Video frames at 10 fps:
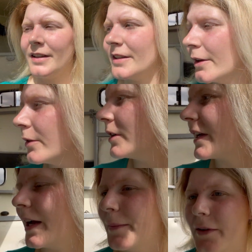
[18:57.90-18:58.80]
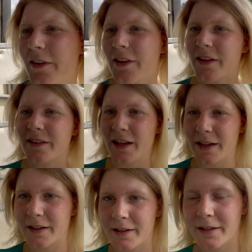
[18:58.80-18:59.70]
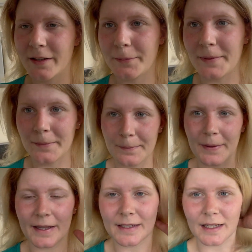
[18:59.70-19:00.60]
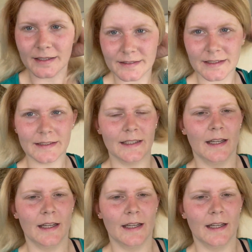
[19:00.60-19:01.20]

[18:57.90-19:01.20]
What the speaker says: So I'll get him out of the sun, a little bit bad lighting.